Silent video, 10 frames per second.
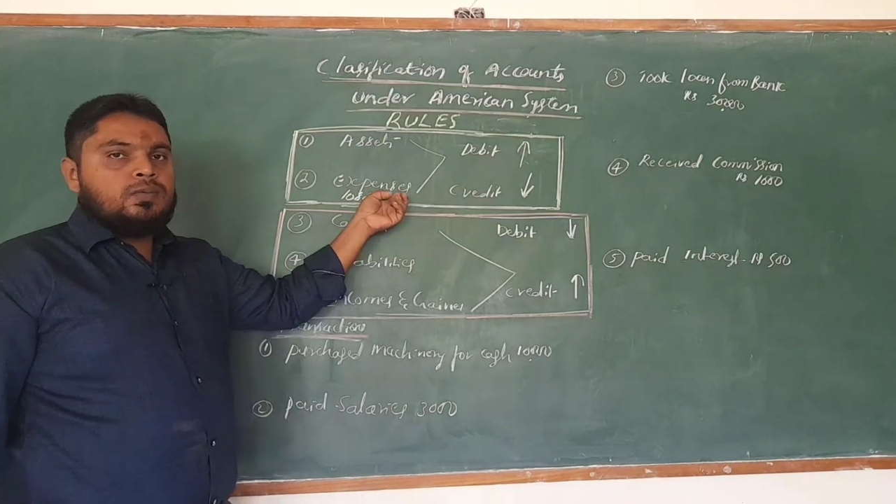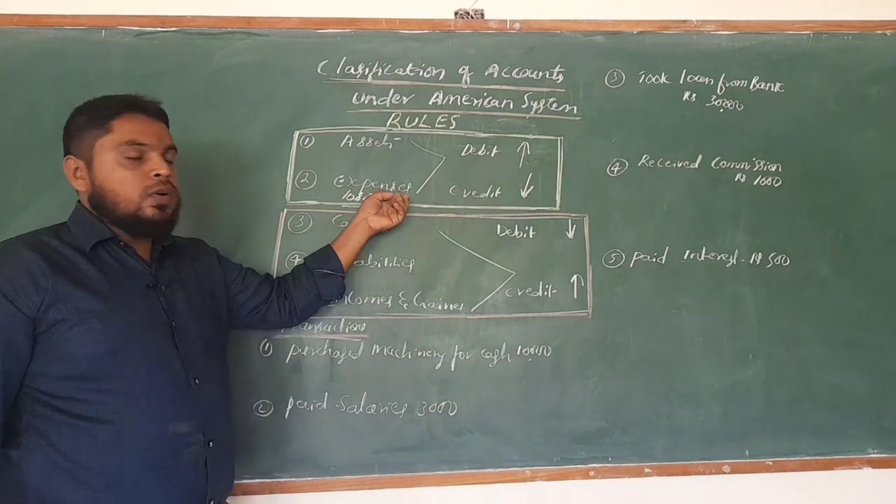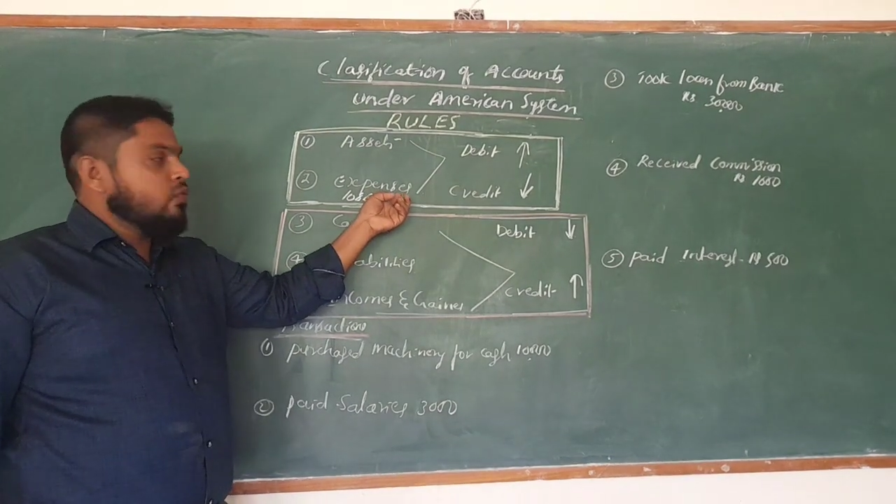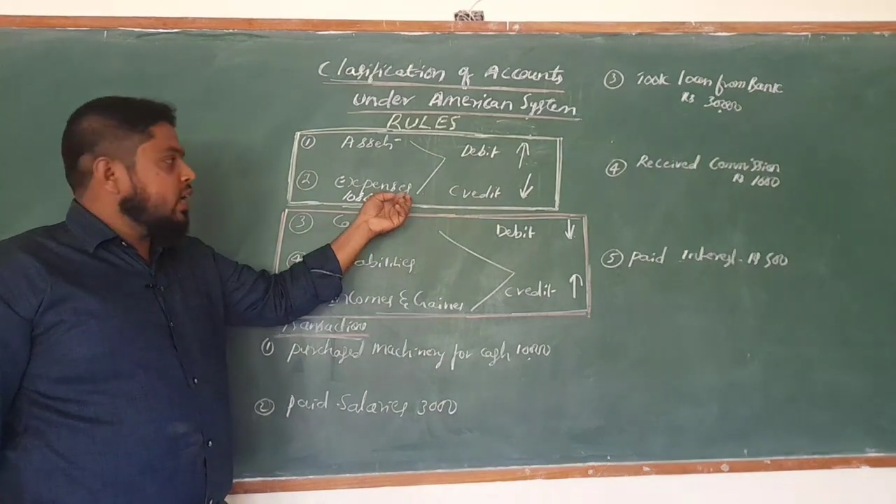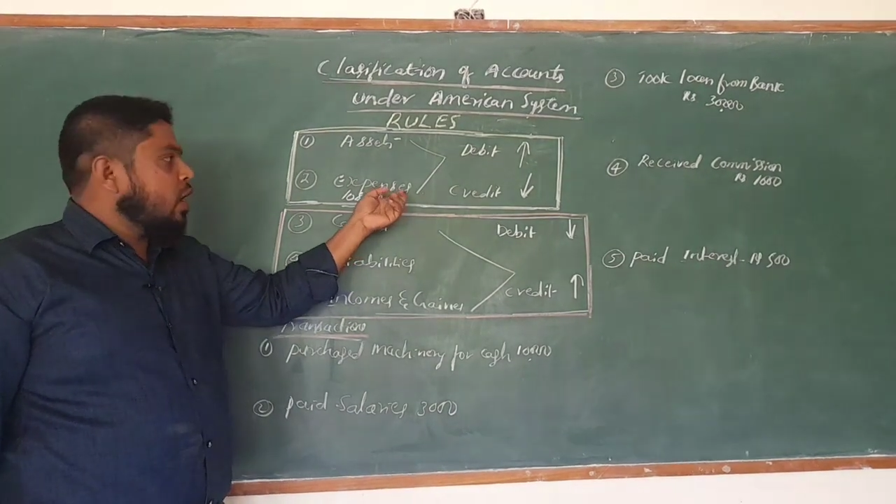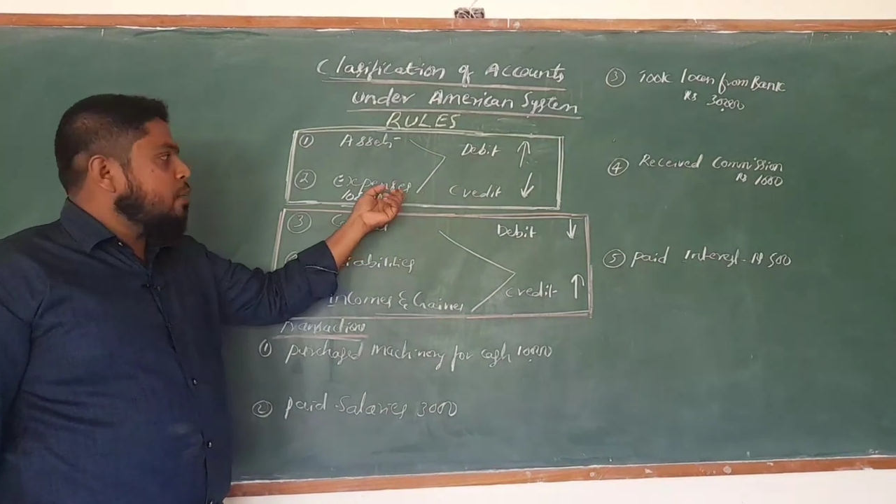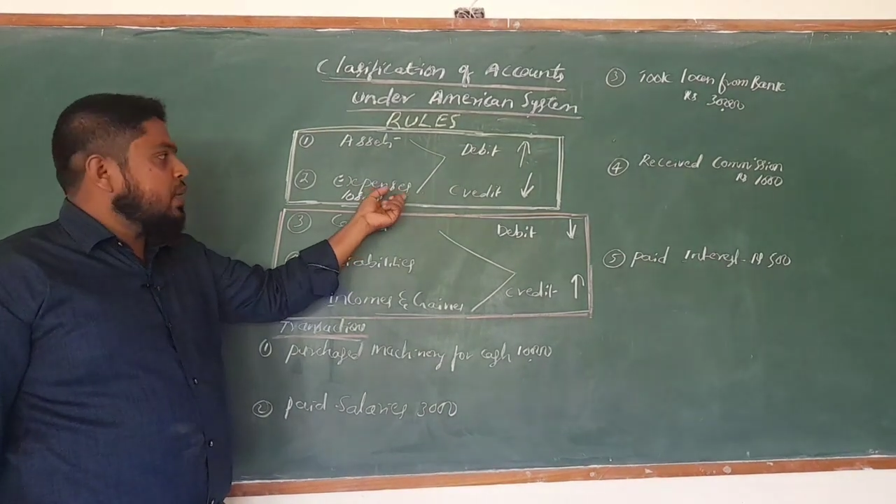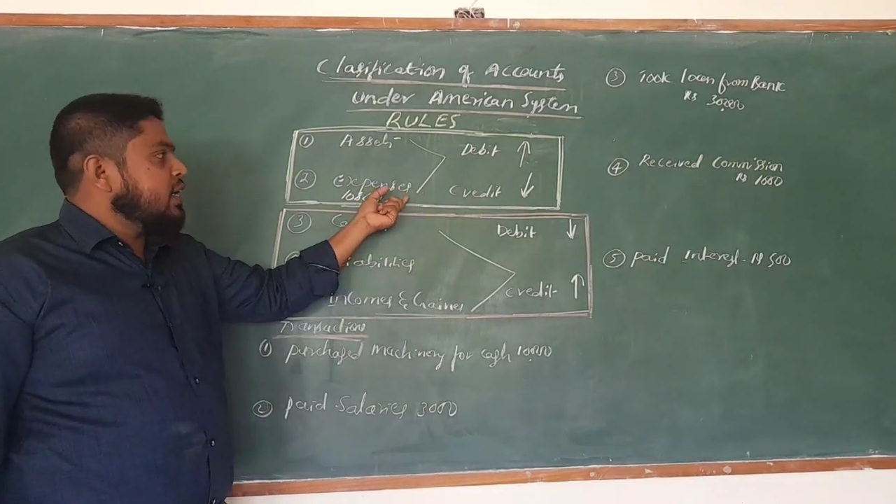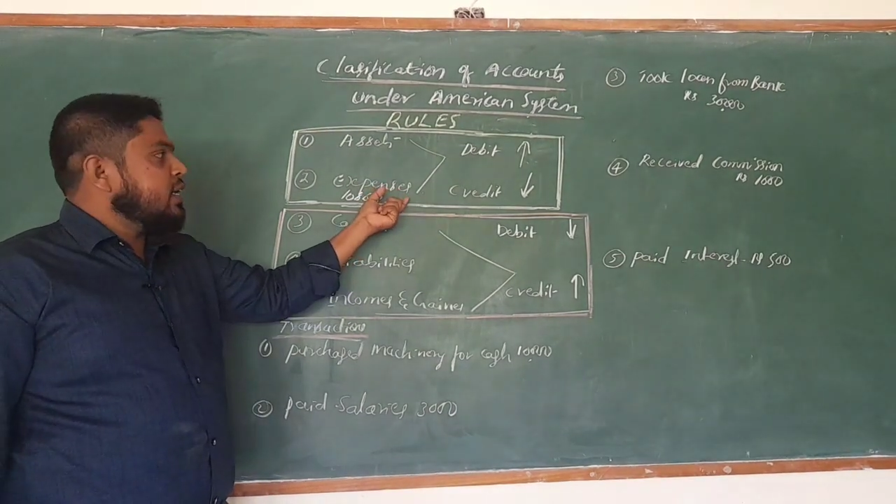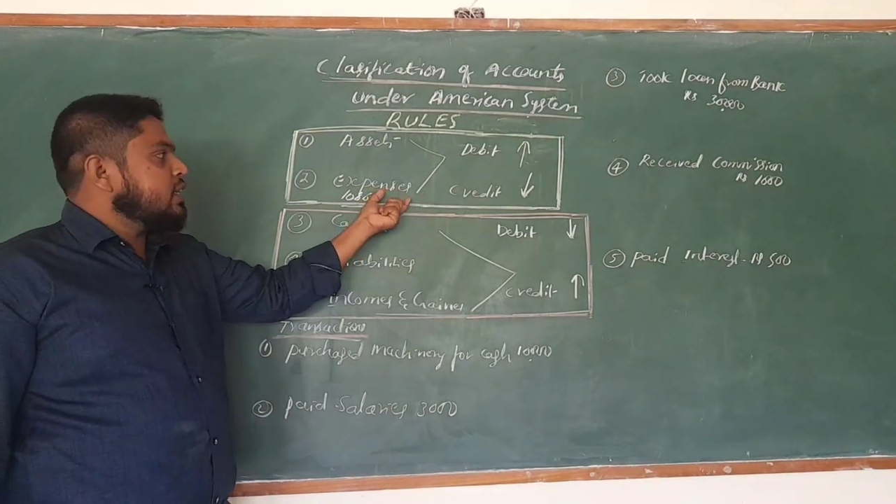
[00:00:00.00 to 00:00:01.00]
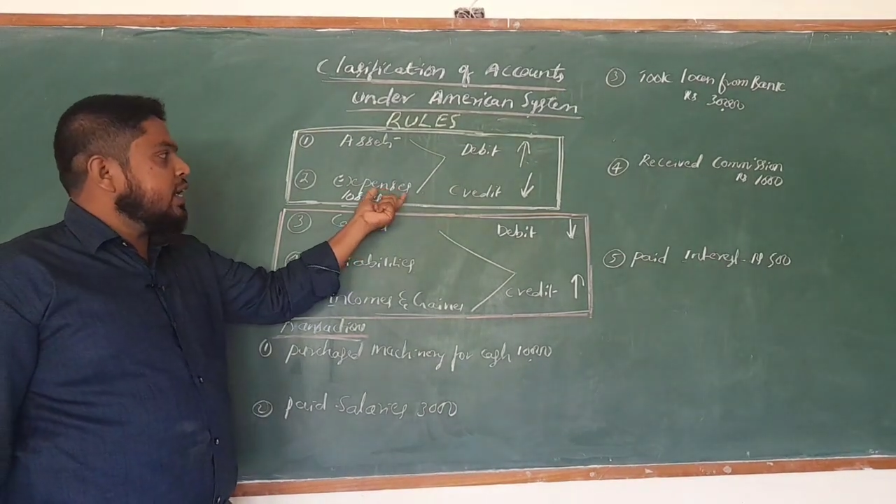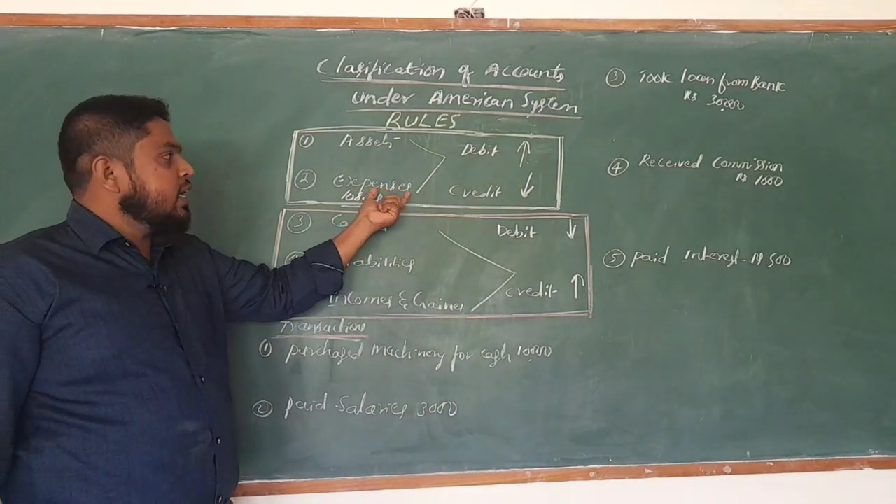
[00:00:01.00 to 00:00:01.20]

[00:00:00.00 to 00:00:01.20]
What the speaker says: while operating